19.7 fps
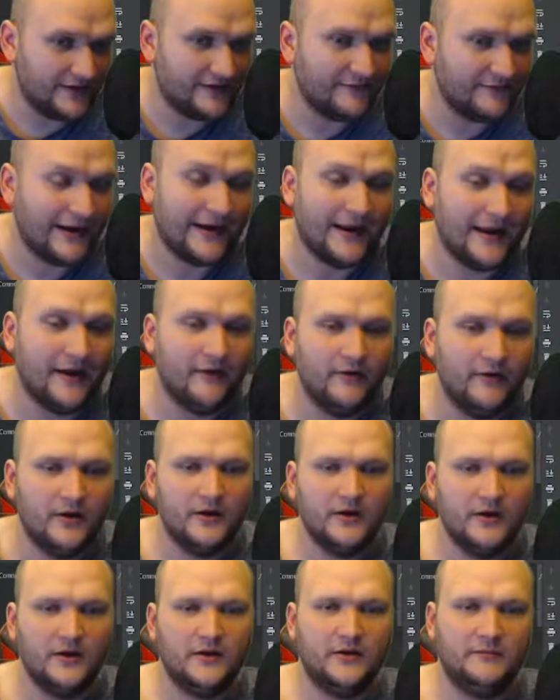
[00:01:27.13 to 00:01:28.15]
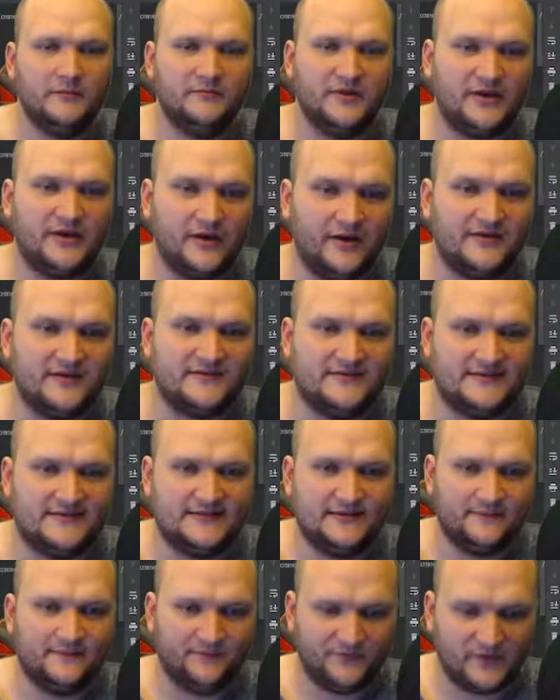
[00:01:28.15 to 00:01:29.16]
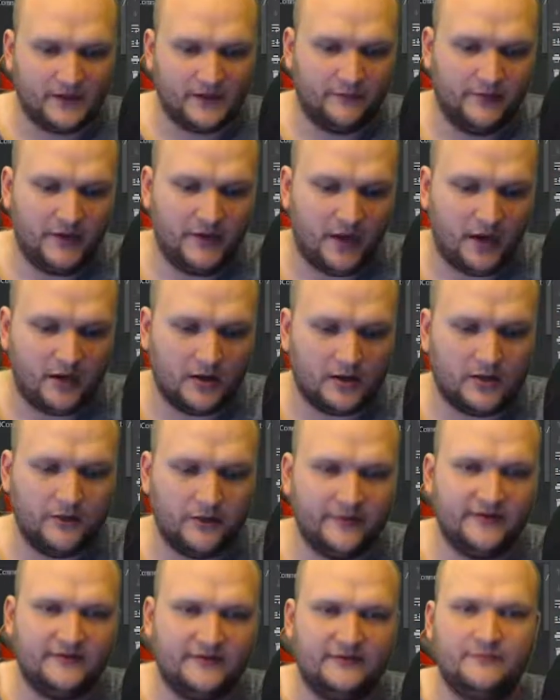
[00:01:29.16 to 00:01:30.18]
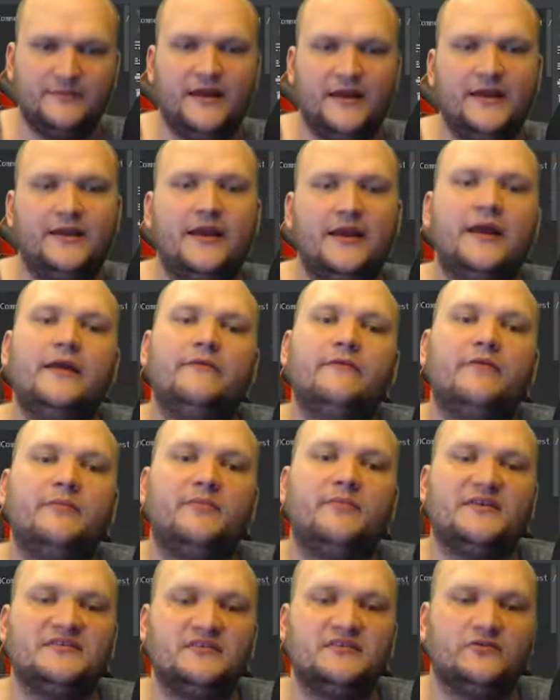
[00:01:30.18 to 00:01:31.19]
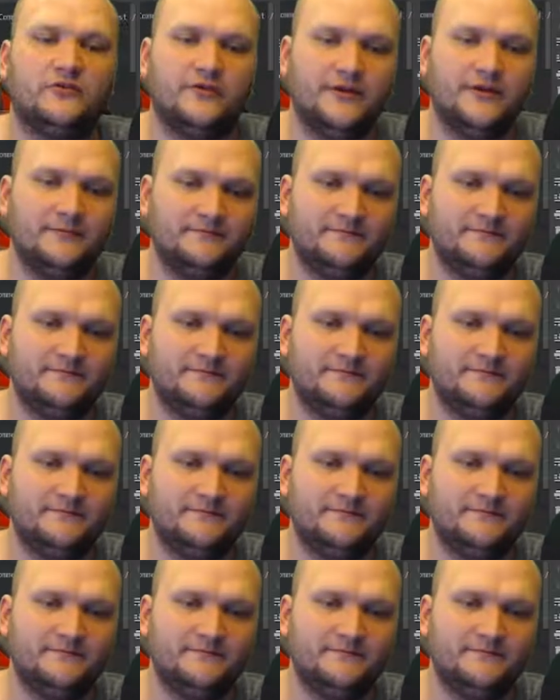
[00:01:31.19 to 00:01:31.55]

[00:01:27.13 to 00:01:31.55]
right now, because we are going to make a repository,